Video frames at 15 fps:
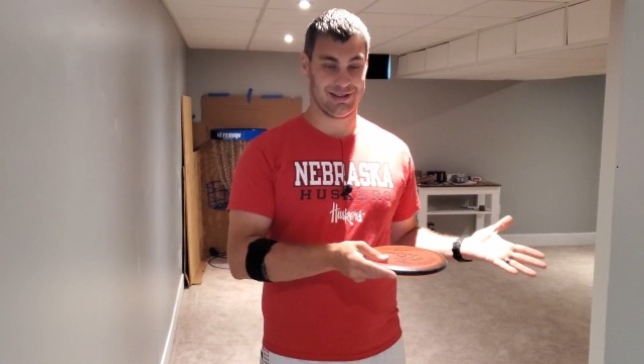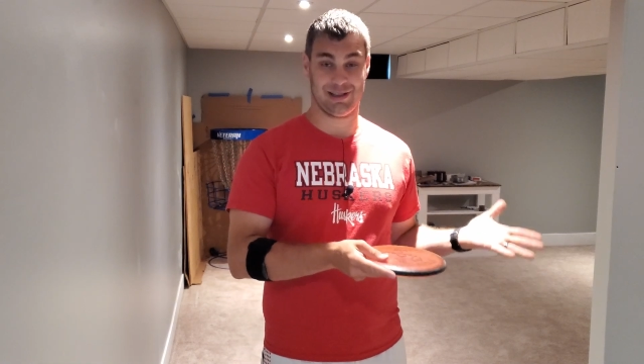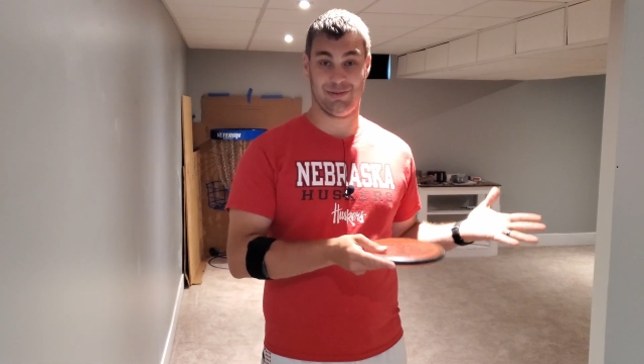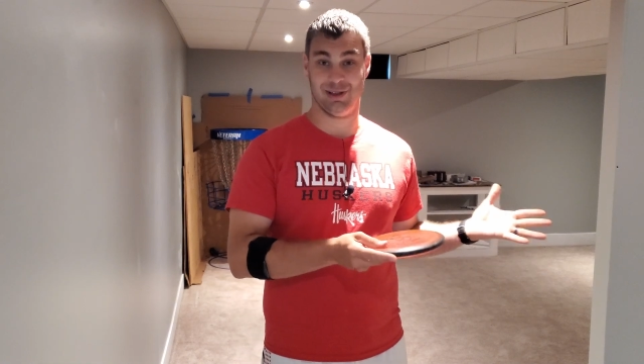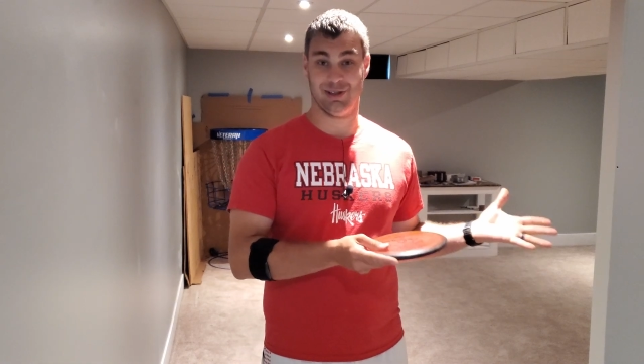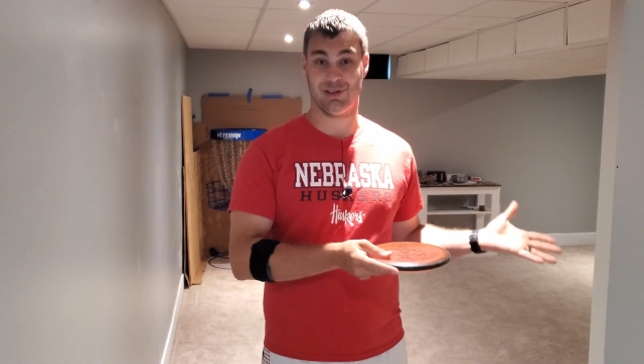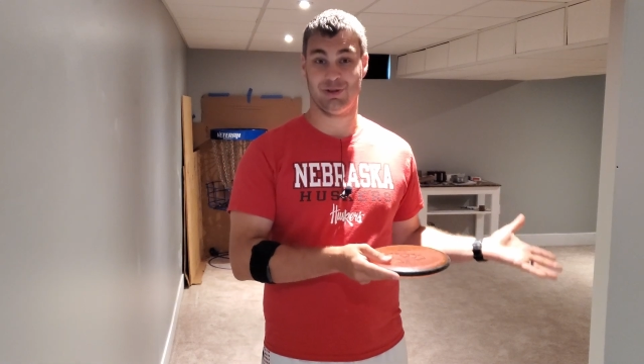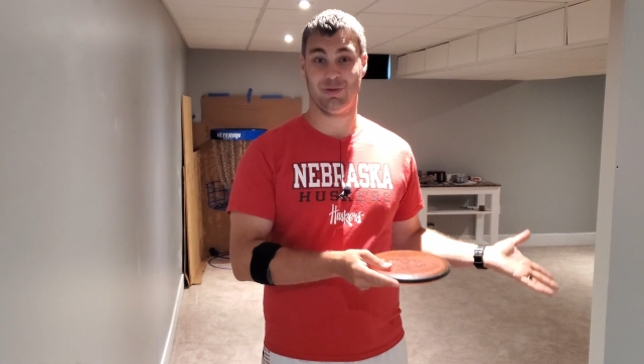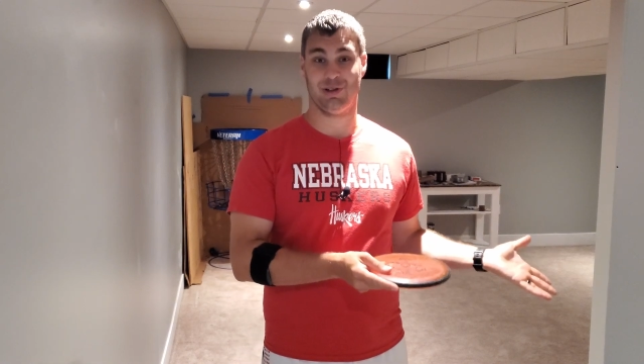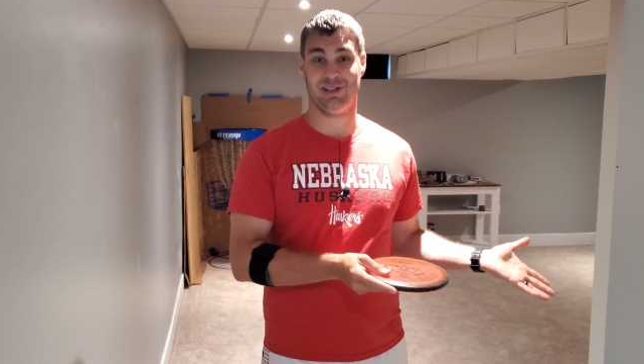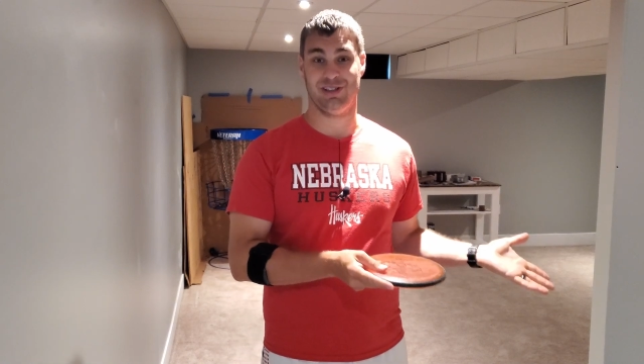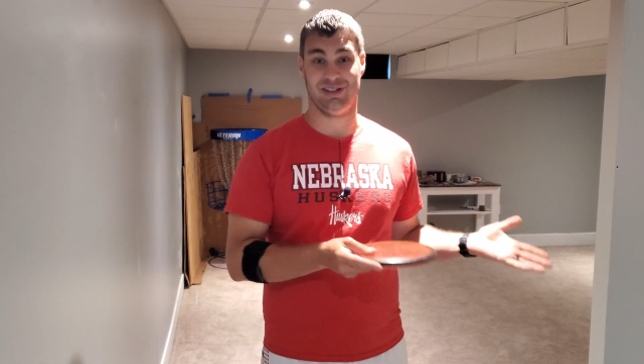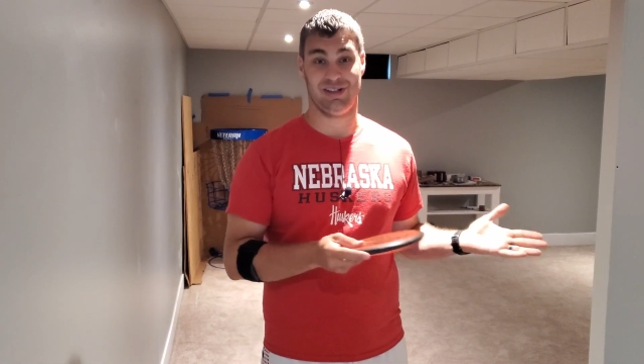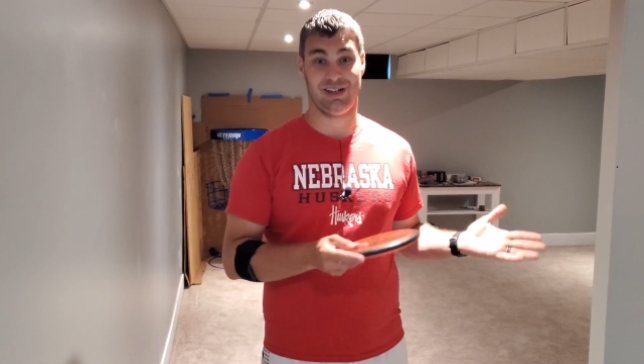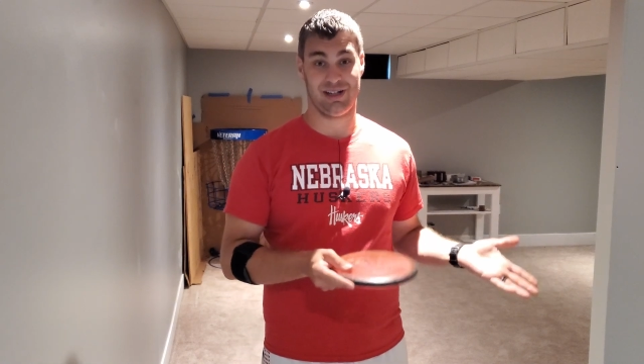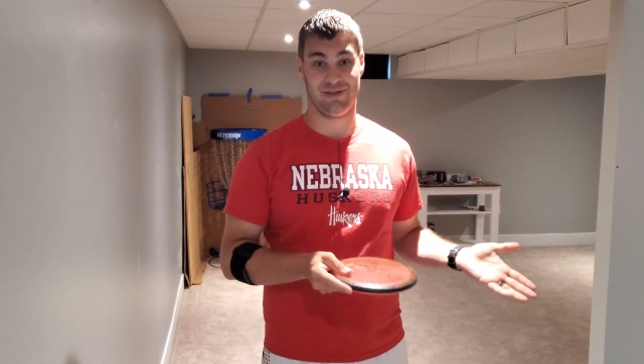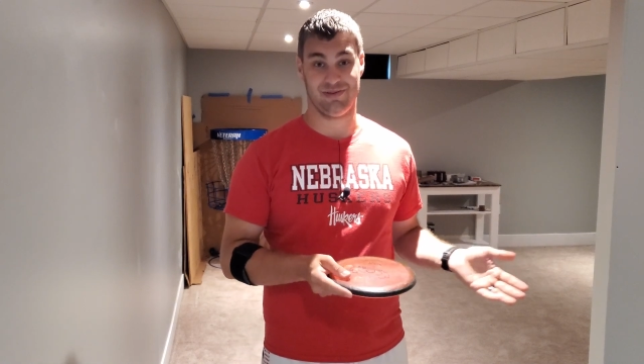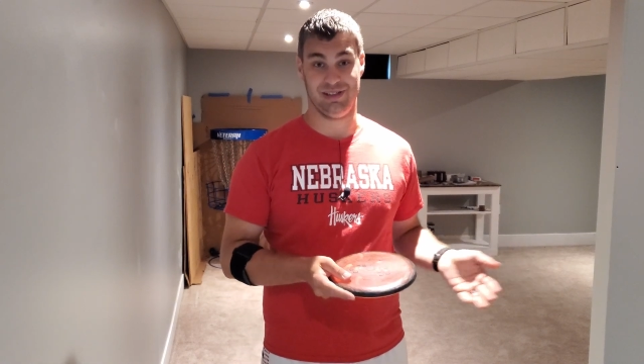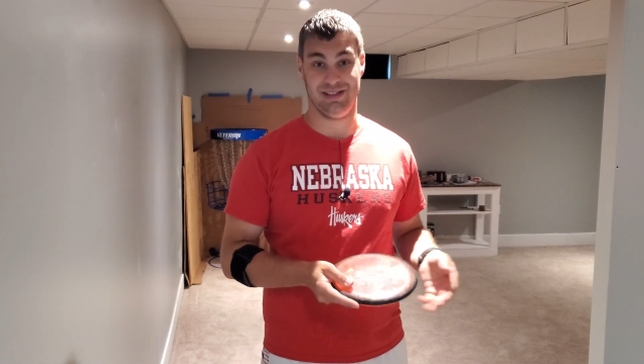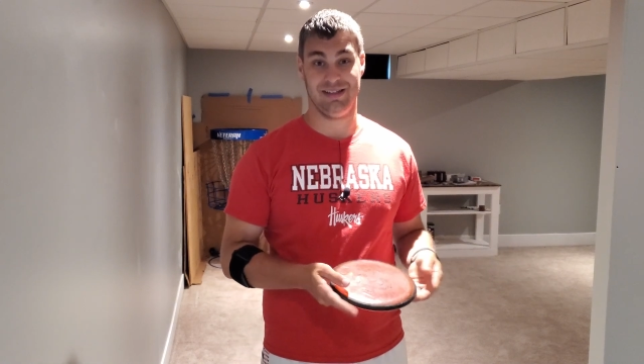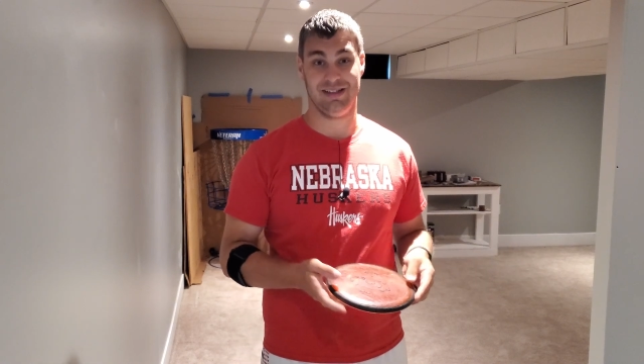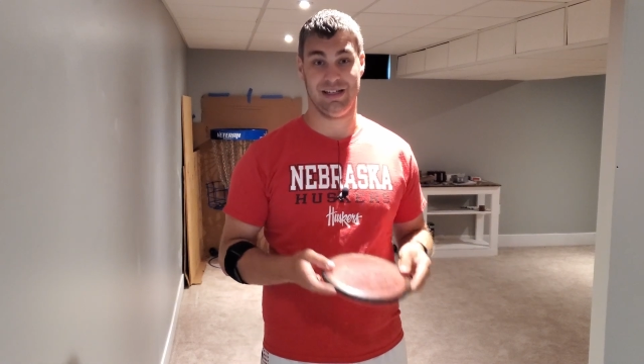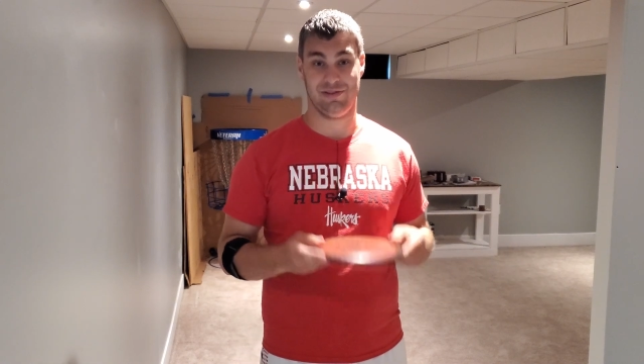someone who switches often,